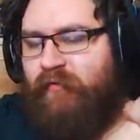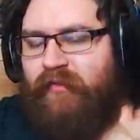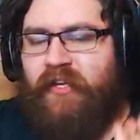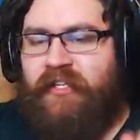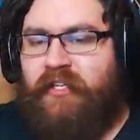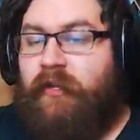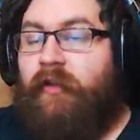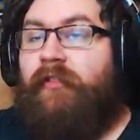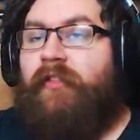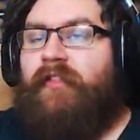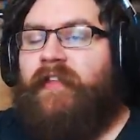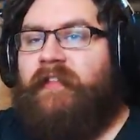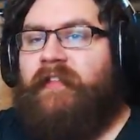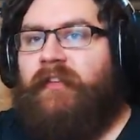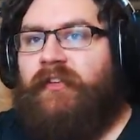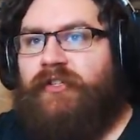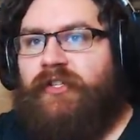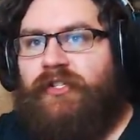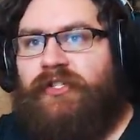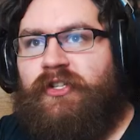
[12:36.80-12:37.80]
you is another thing that
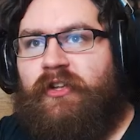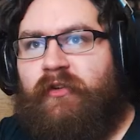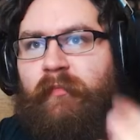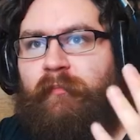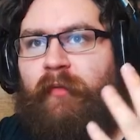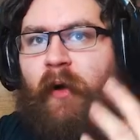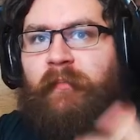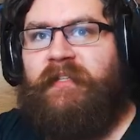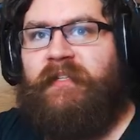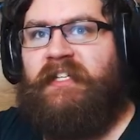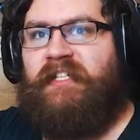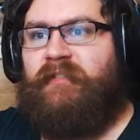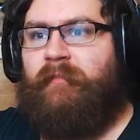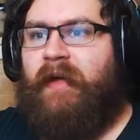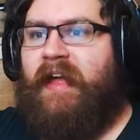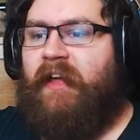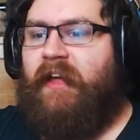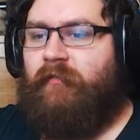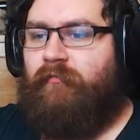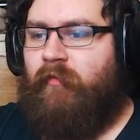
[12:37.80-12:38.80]
just sort of popped into my
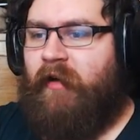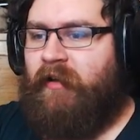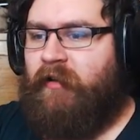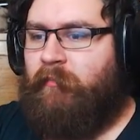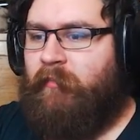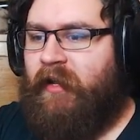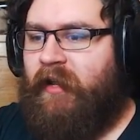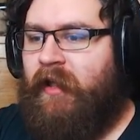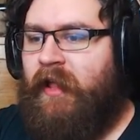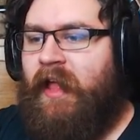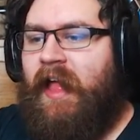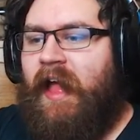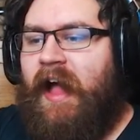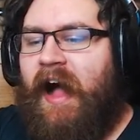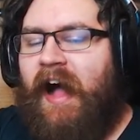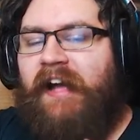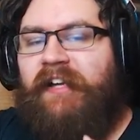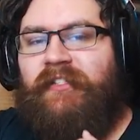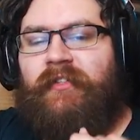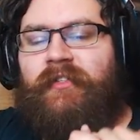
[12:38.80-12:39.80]
head randomly.
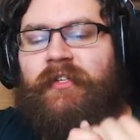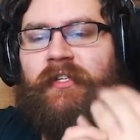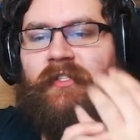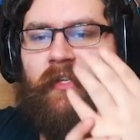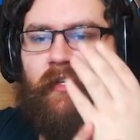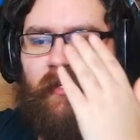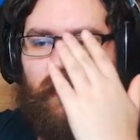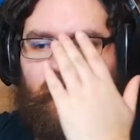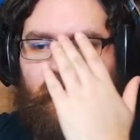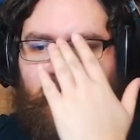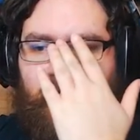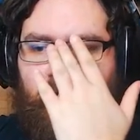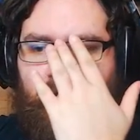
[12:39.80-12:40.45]
I suggest that you use